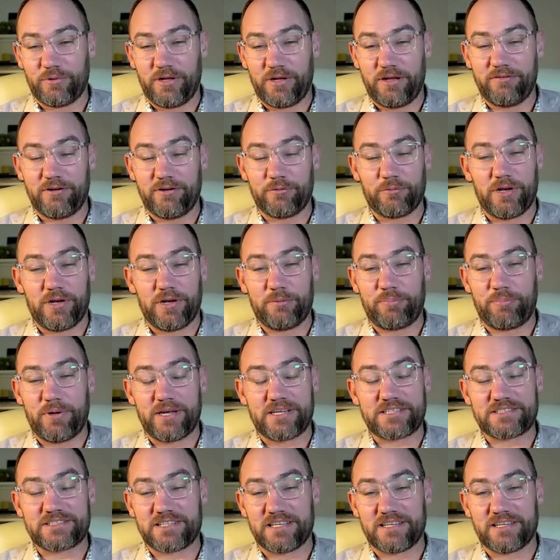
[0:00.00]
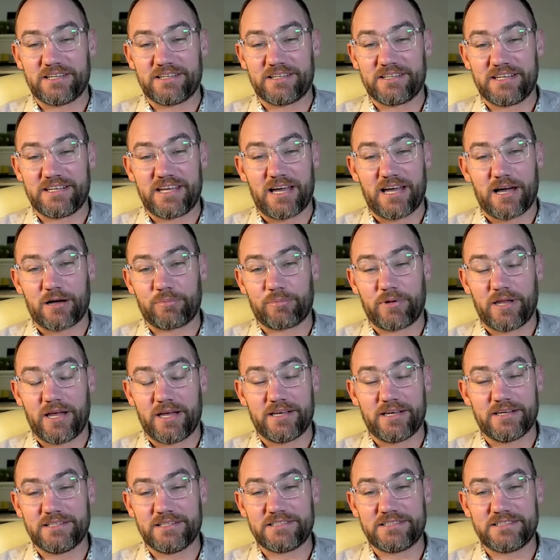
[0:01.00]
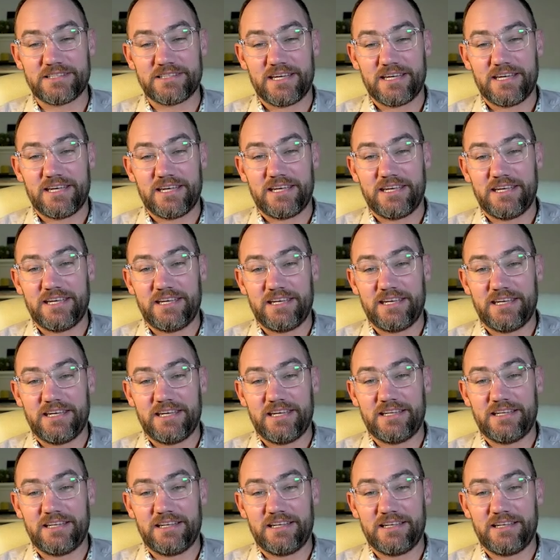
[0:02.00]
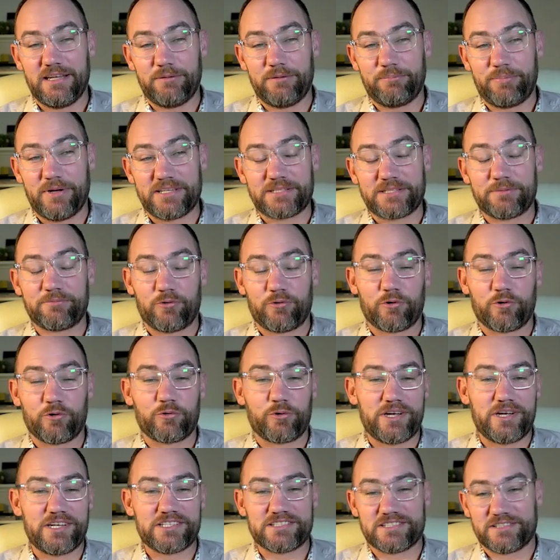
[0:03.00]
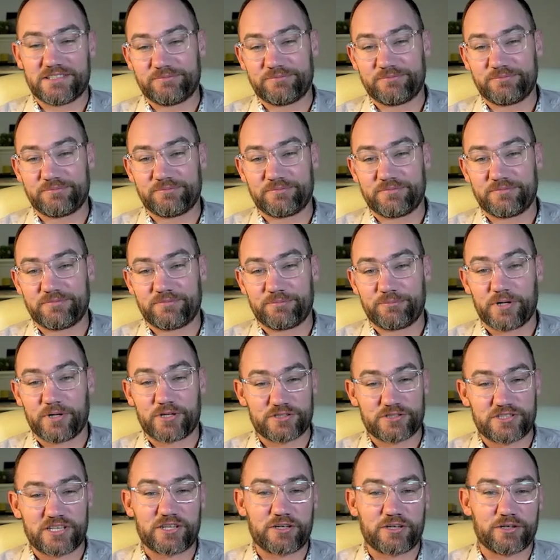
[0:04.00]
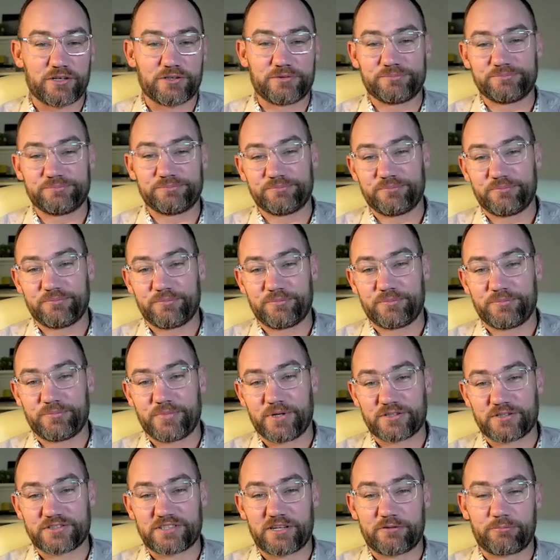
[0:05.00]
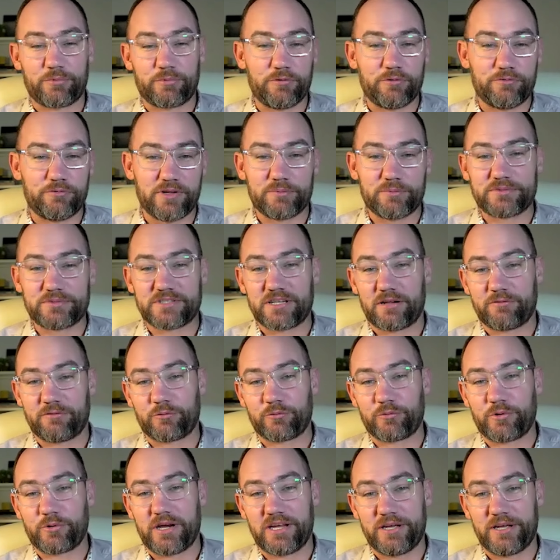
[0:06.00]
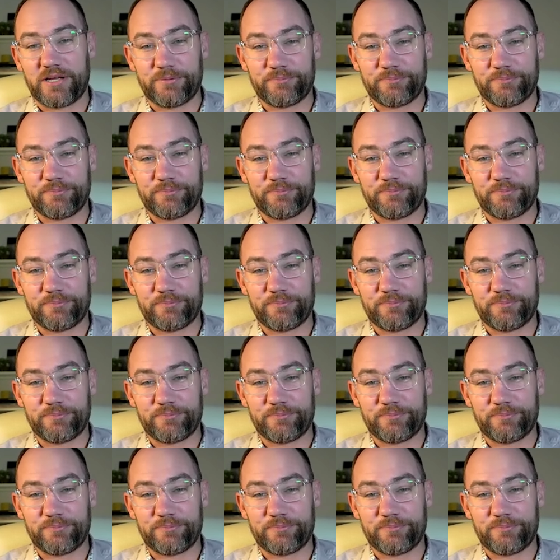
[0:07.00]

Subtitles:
even when he picks the young players, he picks them for a reason, because they're good, because they've proven themselves already.